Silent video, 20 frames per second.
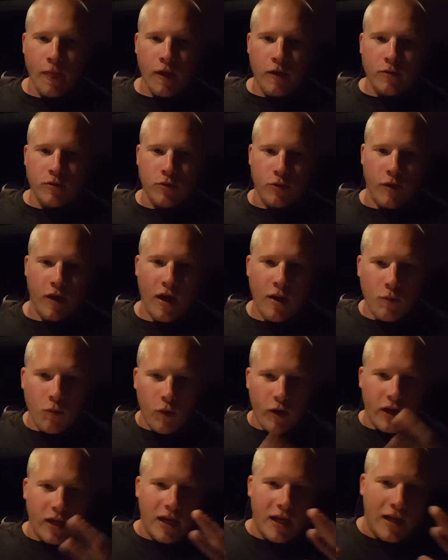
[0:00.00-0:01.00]
So then
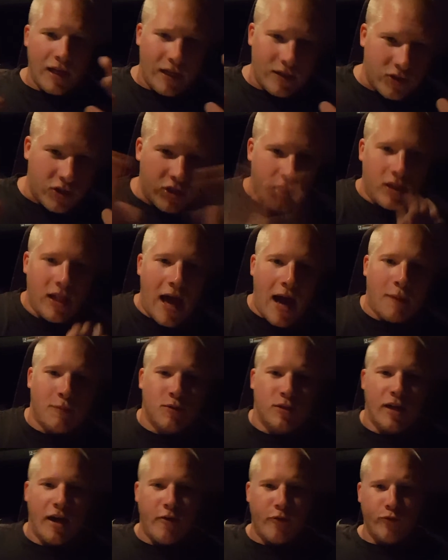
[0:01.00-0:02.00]
when it slaps
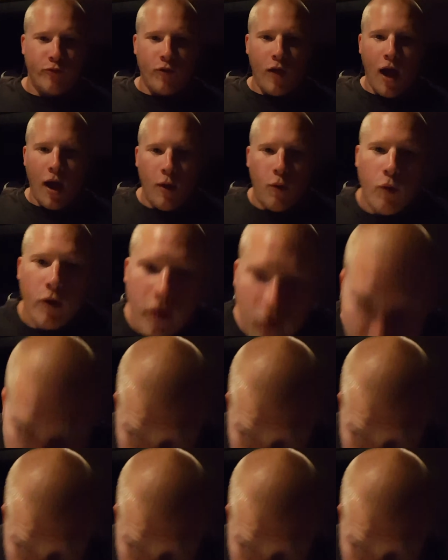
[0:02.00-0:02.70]
that flywheel